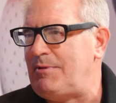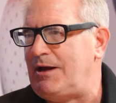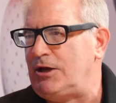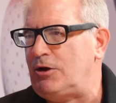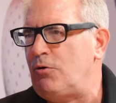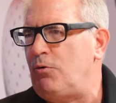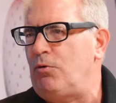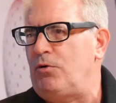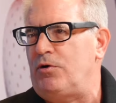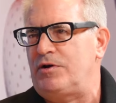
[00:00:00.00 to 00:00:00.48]
my
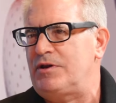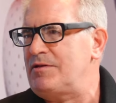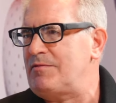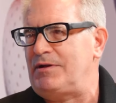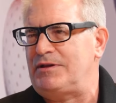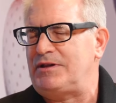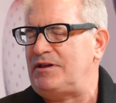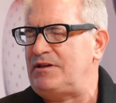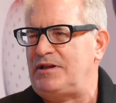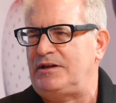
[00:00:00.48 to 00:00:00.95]
cords
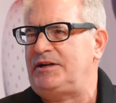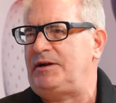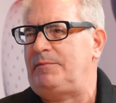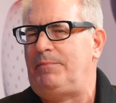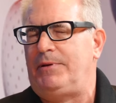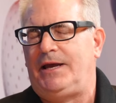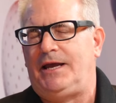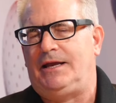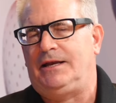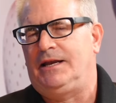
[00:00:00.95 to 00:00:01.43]
because it's such a
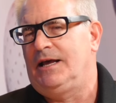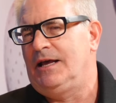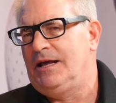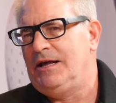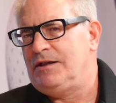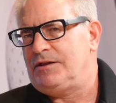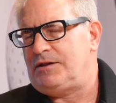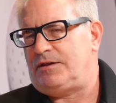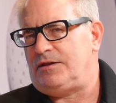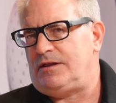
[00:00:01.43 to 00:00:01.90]
pain.
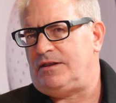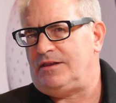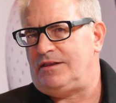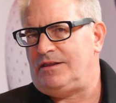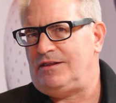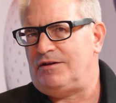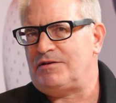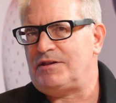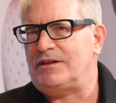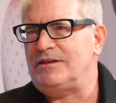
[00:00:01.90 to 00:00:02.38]
So
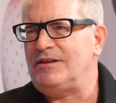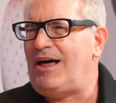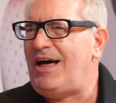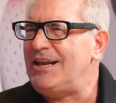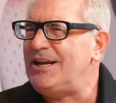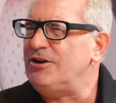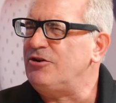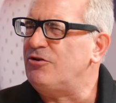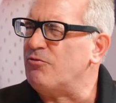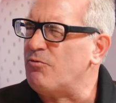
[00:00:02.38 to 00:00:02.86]
there's a
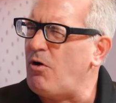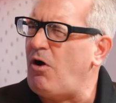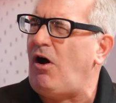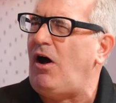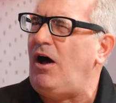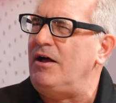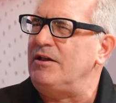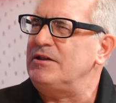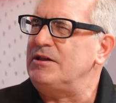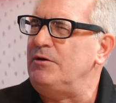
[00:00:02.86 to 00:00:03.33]
lot of
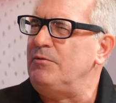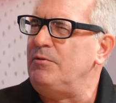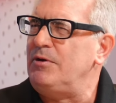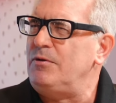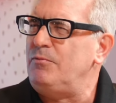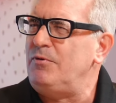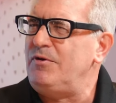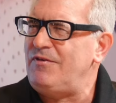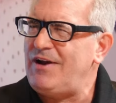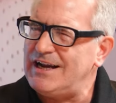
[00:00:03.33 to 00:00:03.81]
draw. So
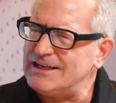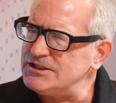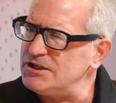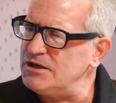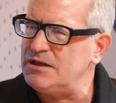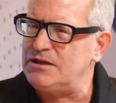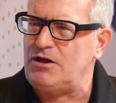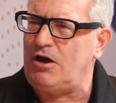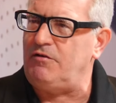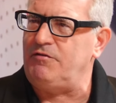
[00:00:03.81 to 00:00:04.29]
we're
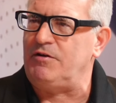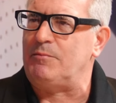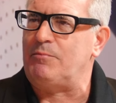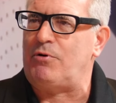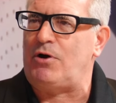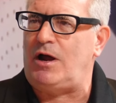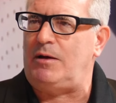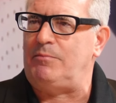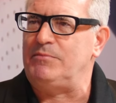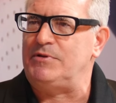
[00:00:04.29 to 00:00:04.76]
actually solving
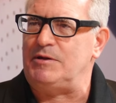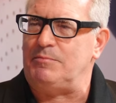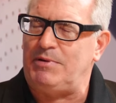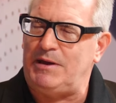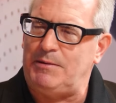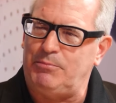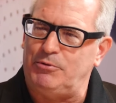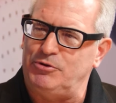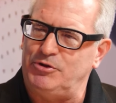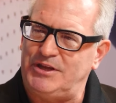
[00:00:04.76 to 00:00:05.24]
problems that
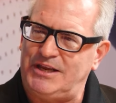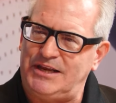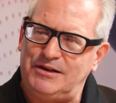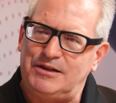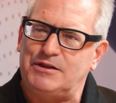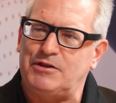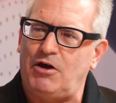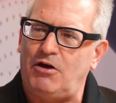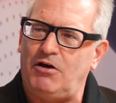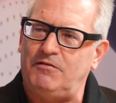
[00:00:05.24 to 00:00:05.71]
people need
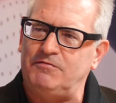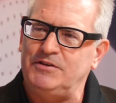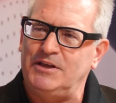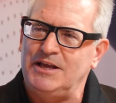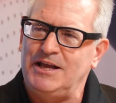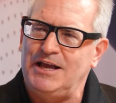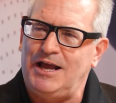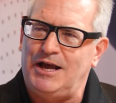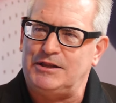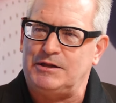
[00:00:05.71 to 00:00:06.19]
solved,
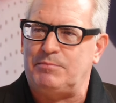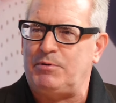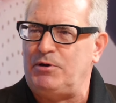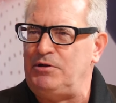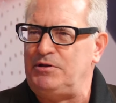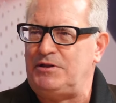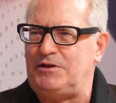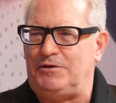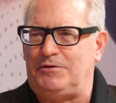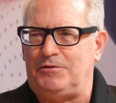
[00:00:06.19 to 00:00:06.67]
as
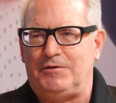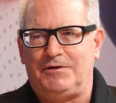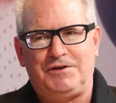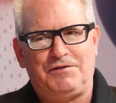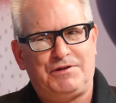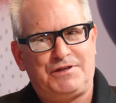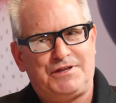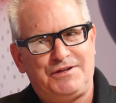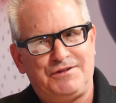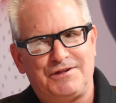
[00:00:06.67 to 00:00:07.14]
opposed to, and
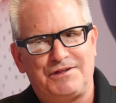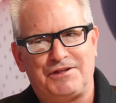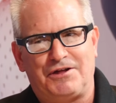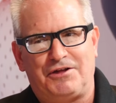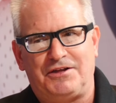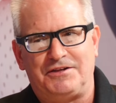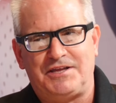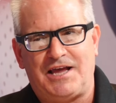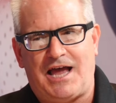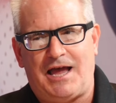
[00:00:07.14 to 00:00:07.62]
you see this
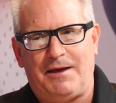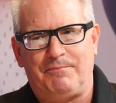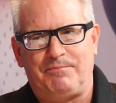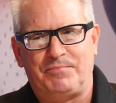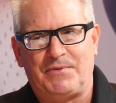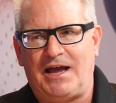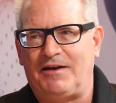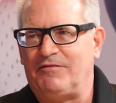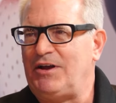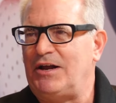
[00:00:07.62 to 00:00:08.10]
all the time,
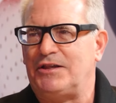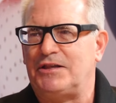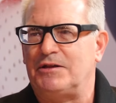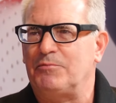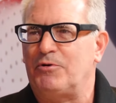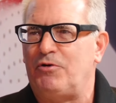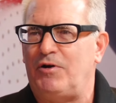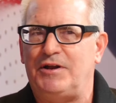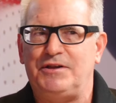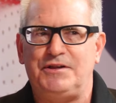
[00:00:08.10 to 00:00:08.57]
I've got
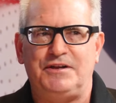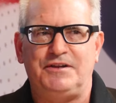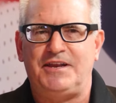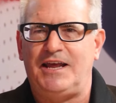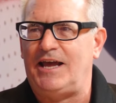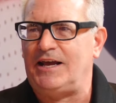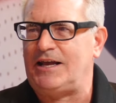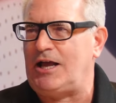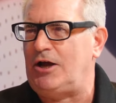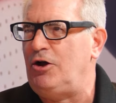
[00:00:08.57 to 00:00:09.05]
some crazy
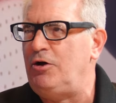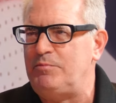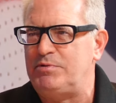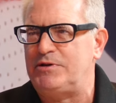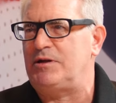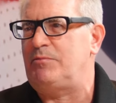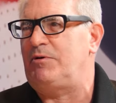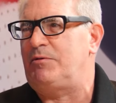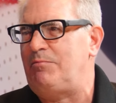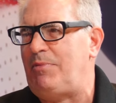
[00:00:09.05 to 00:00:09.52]
tech, I hope
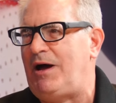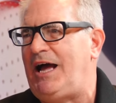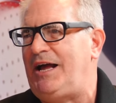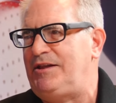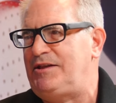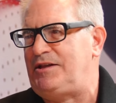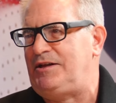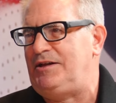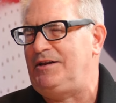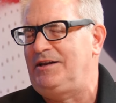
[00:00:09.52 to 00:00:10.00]
someone
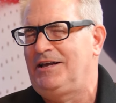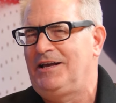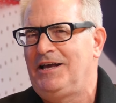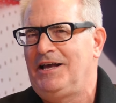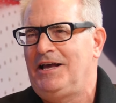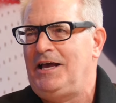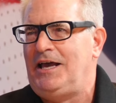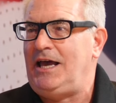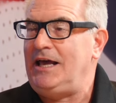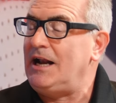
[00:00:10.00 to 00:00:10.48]
buys it.
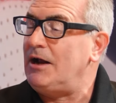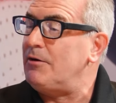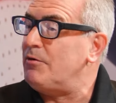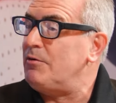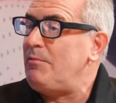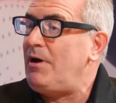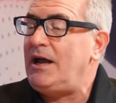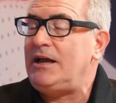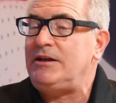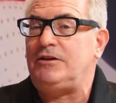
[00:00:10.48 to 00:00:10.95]
And I'll
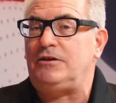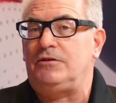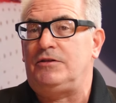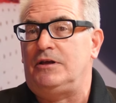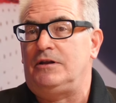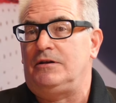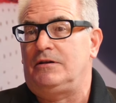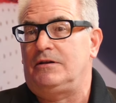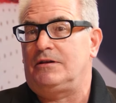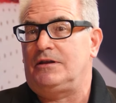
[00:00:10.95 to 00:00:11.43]
remind you
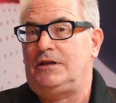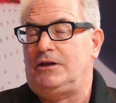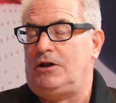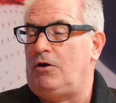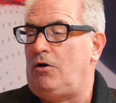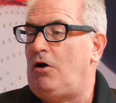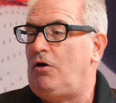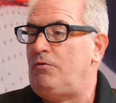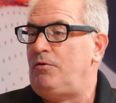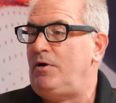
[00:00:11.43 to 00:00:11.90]
that,
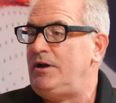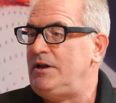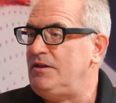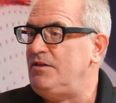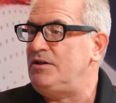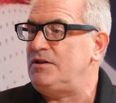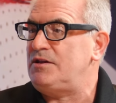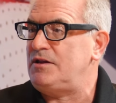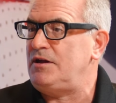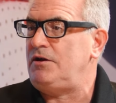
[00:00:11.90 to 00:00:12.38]
already
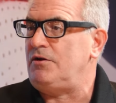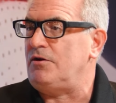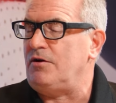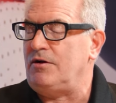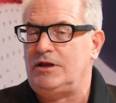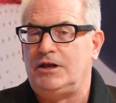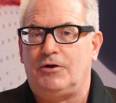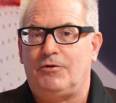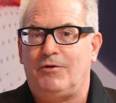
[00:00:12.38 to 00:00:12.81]
this year,